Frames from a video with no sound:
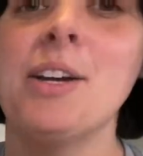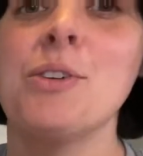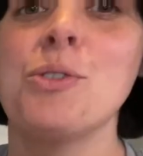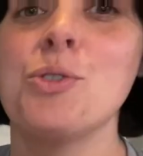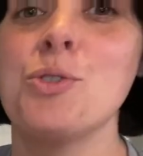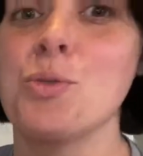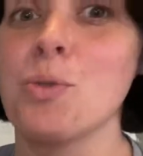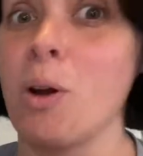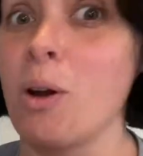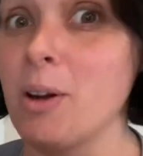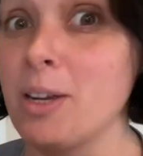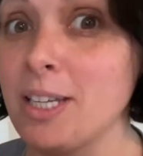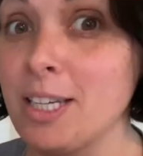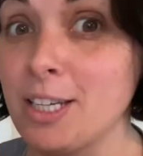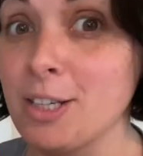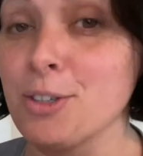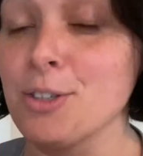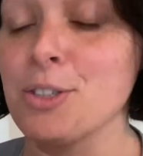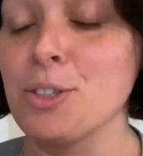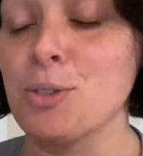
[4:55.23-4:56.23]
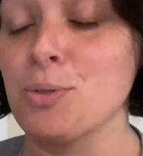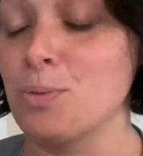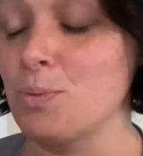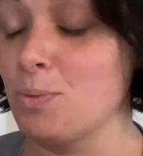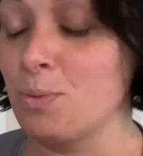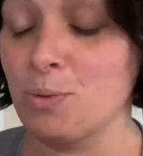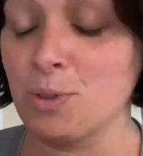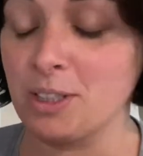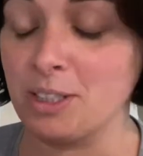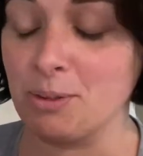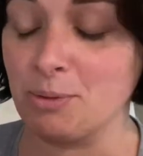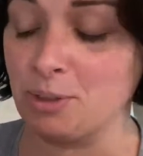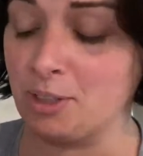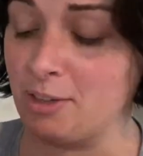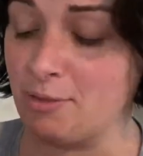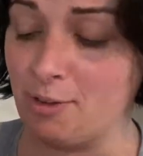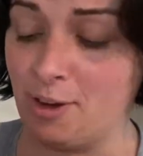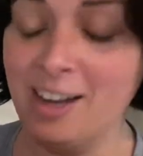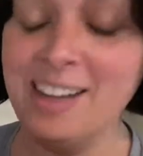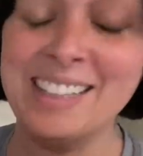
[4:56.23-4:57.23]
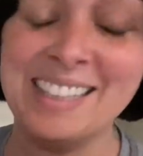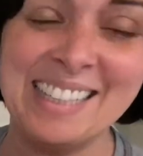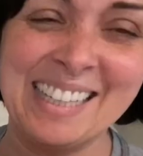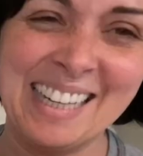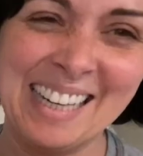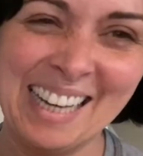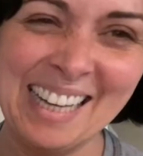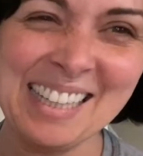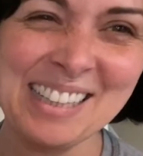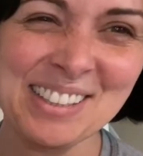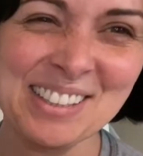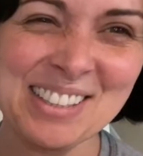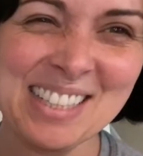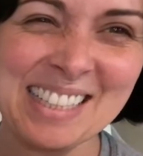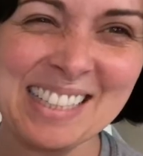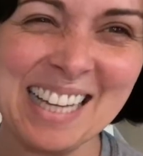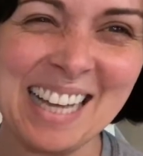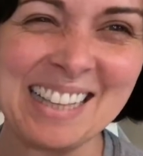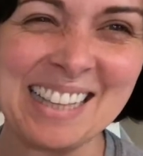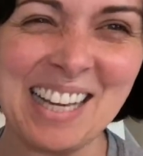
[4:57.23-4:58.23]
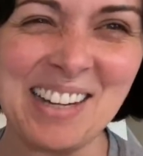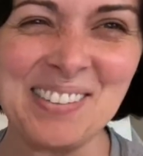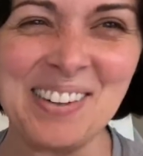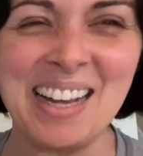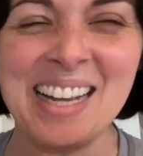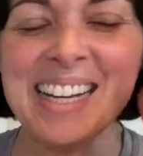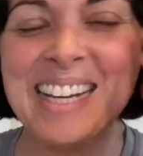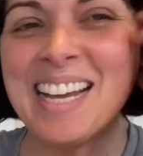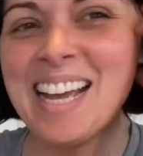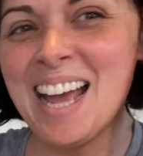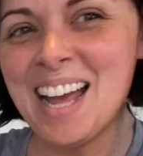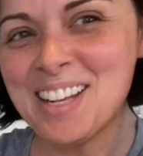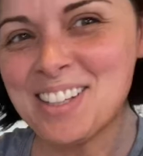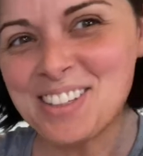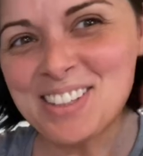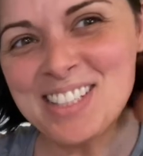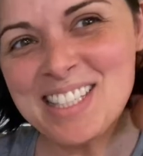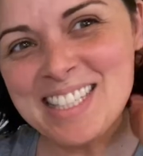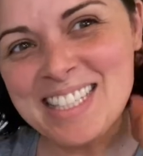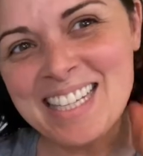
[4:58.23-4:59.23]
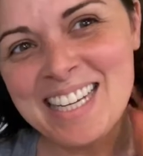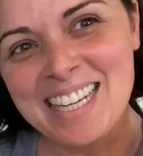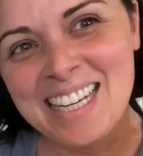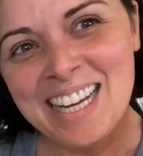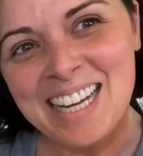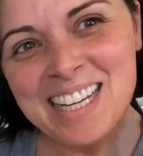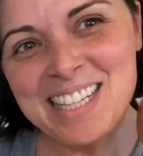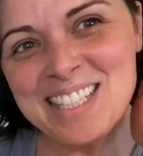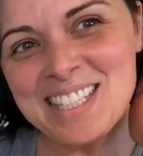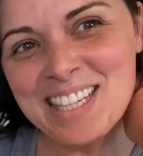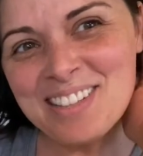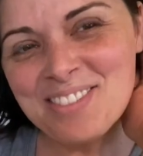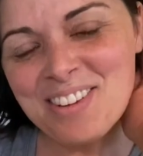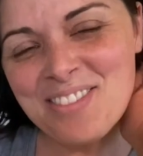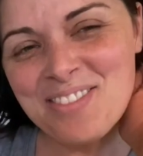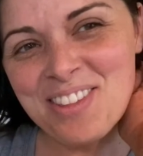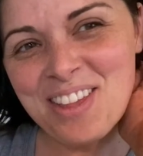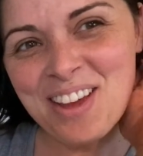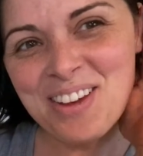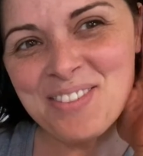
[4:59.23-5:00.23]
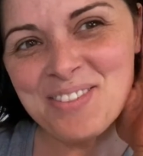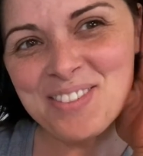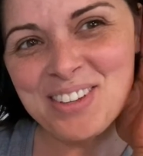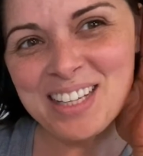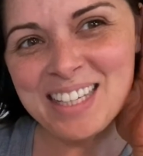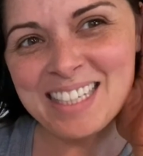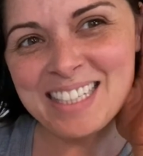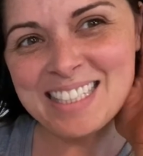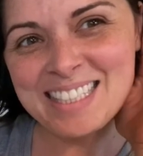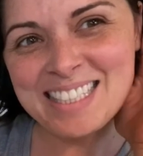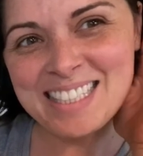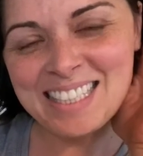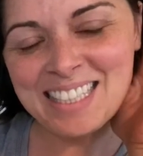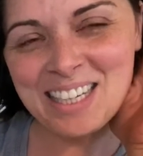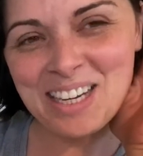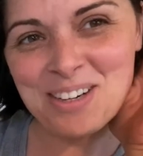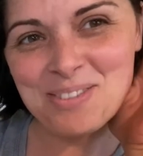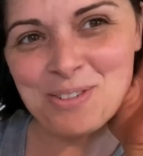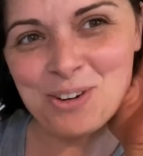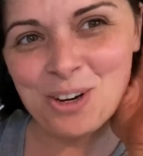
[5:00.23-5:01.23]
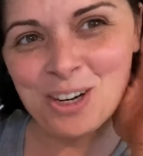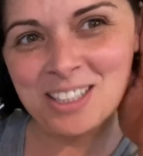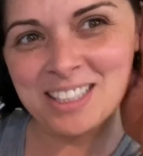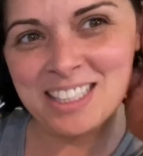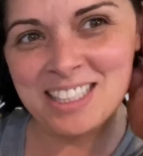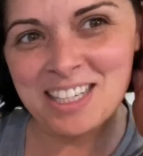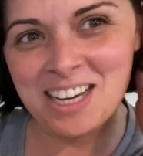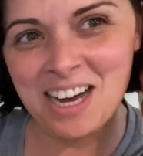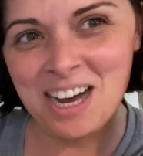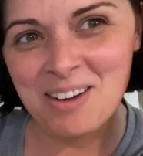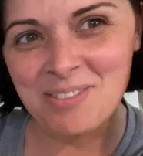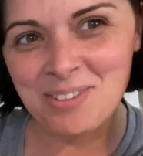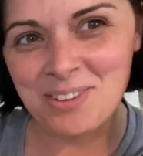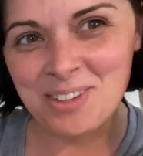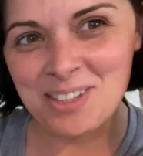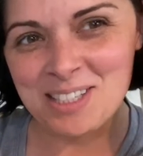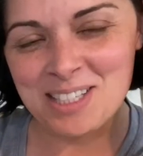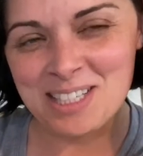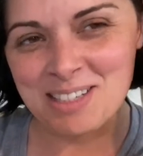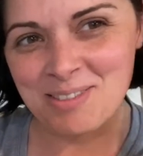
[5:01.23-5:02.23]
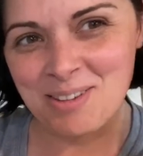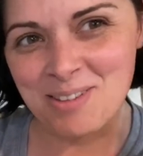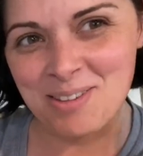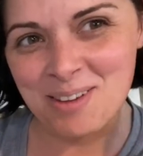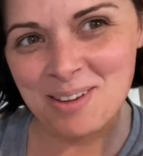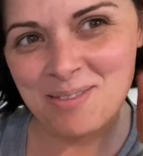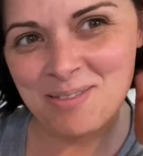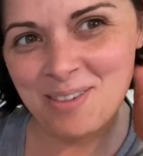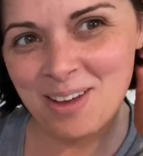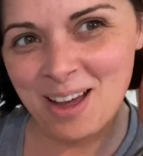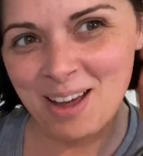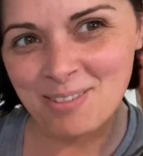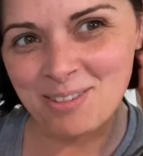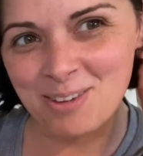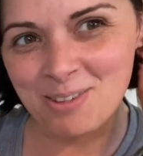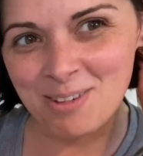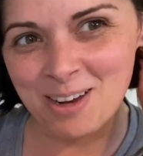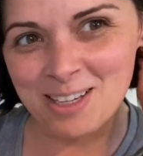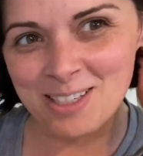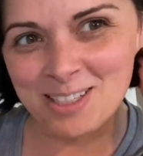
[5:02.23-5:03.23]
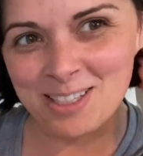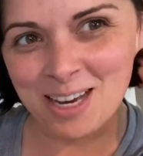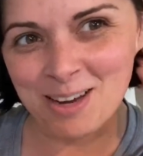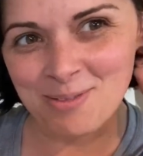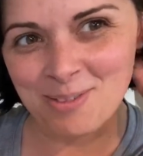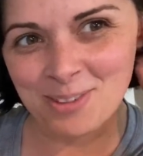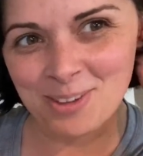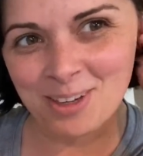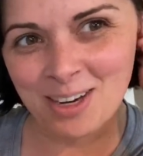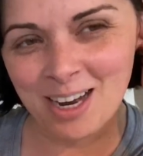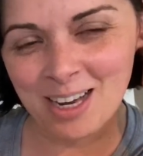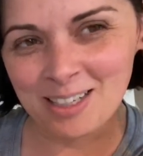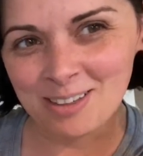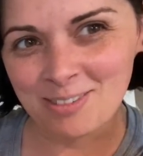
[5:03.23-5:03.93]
drawing ears is really, really fun. I learned a lot that way. And you'll see some of them stick out more at the top, and then some of them have the wedge shape and they're kind of